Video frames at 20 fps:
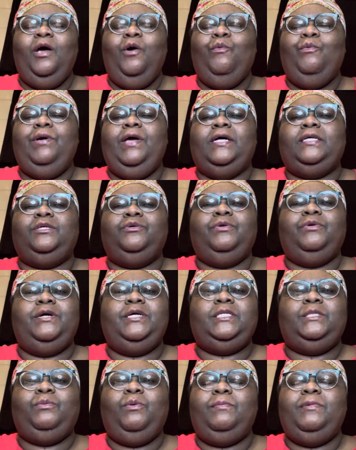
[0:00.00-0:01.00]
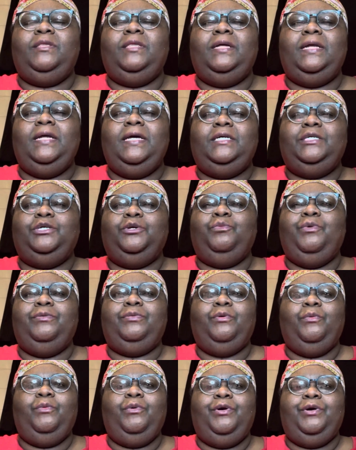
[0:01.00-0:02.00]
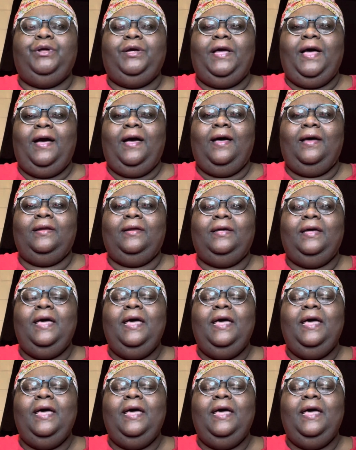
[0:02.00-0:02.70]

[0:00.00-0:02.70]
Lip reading: We are transforming the nation with the Word of God,